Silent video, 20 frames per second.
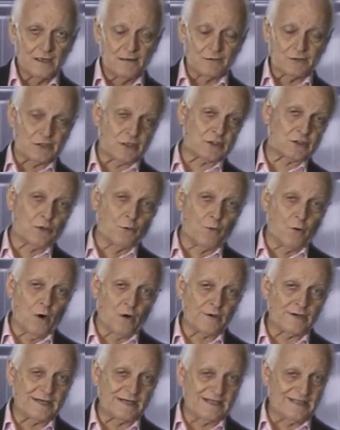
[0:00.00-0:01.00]
It was just a
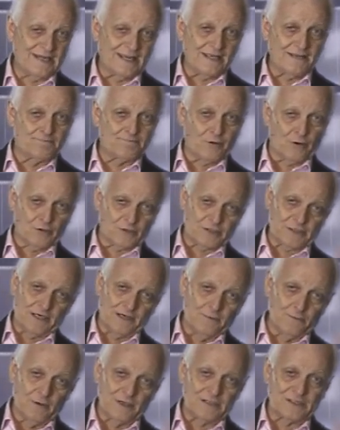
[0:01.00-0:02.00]
walking dead
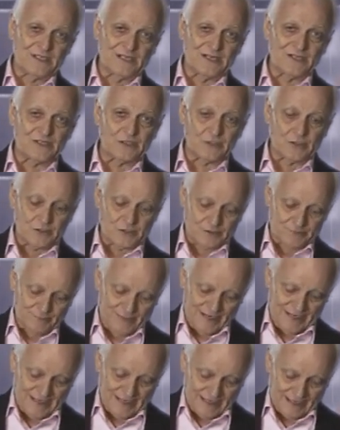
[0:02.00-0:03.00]
person in one sense of the
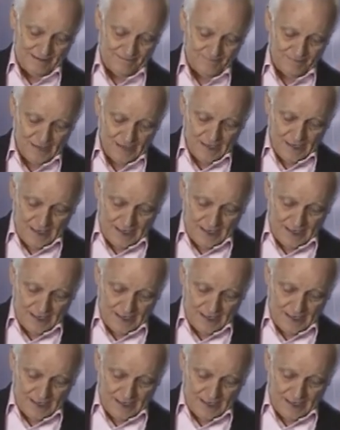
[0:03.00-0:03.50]
speaking.